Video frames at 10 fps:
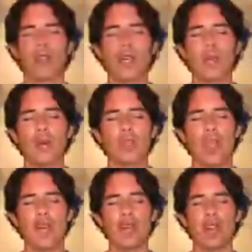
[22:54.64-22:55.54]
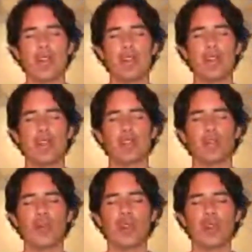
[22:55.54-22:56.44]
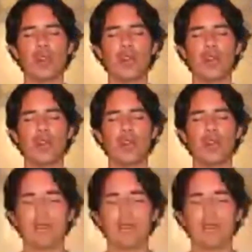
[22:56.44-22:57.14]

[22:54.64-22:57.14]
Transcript: about everything that is within it.